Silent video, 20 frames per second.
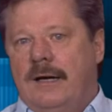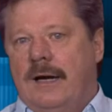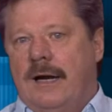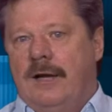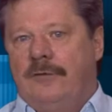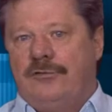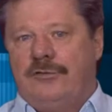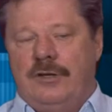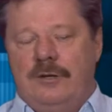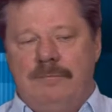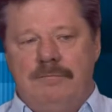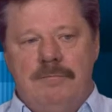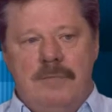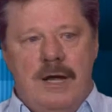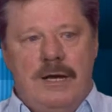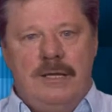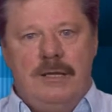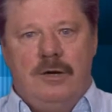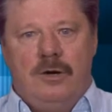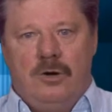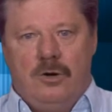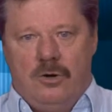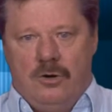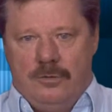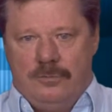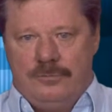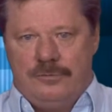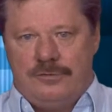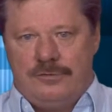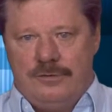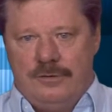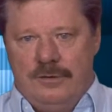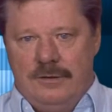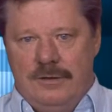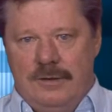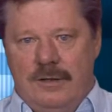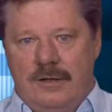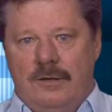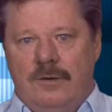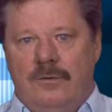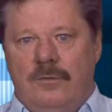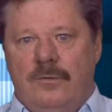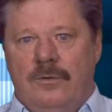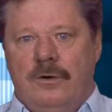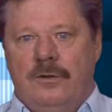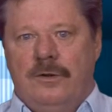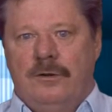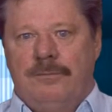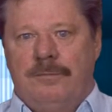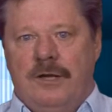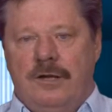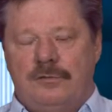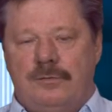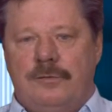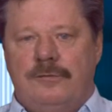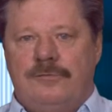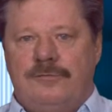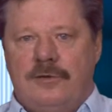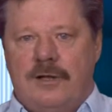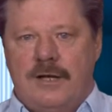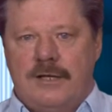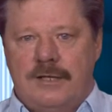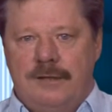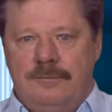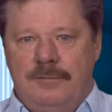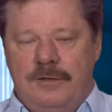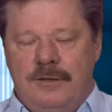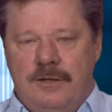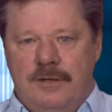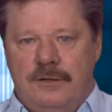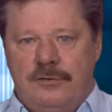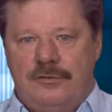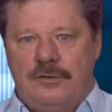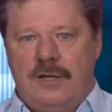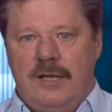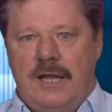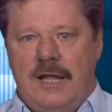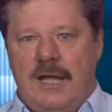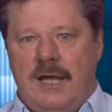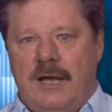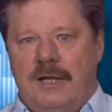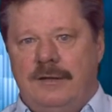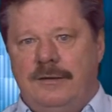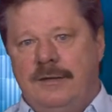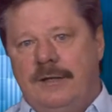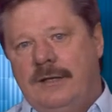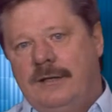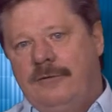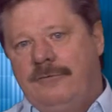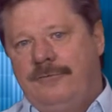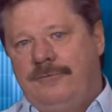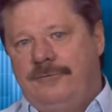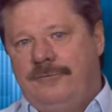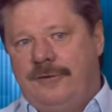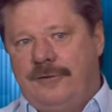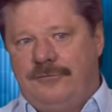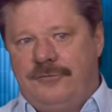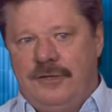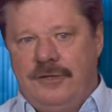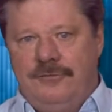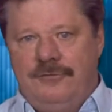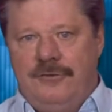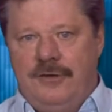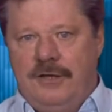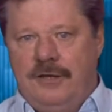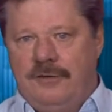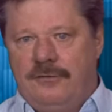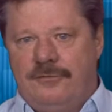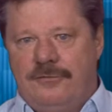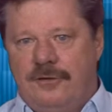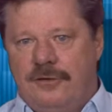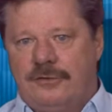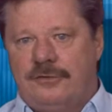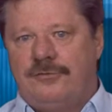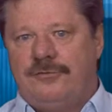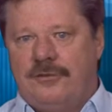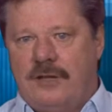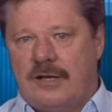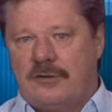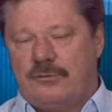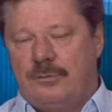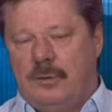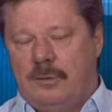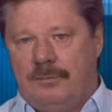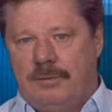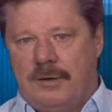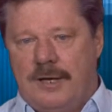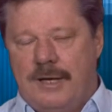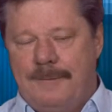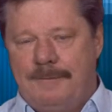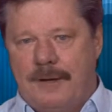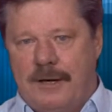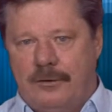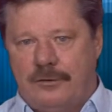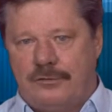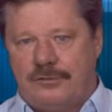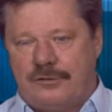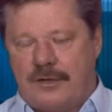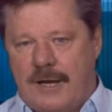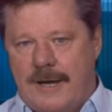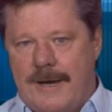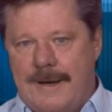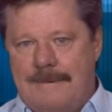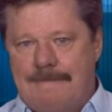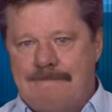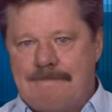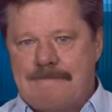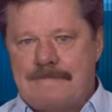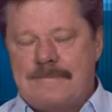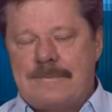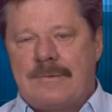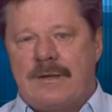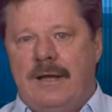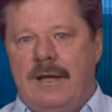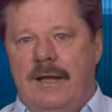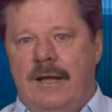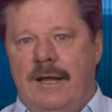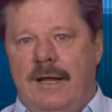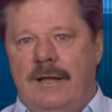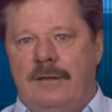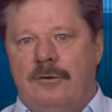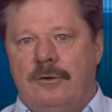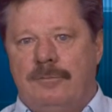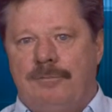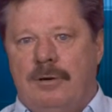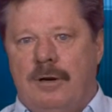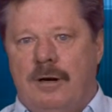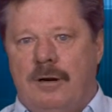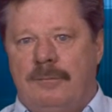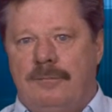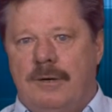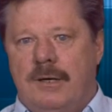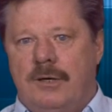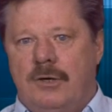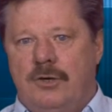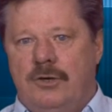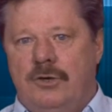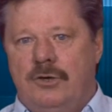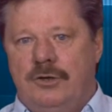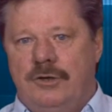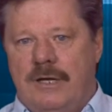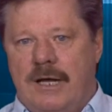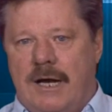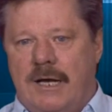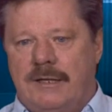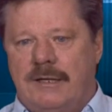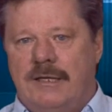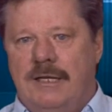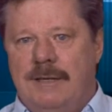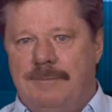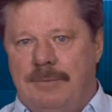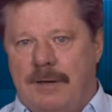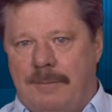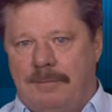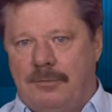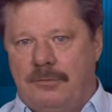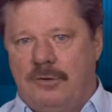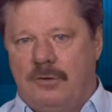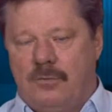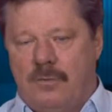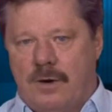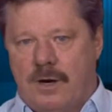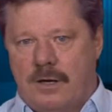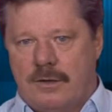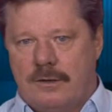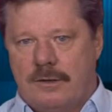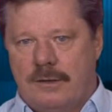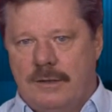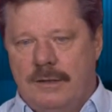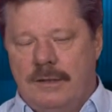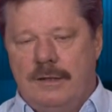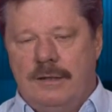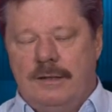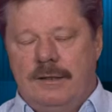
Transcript: I've seen many homes where their basement flooded because they had 50 feet of this flexible pipe outside and their pump could not keep up with the water.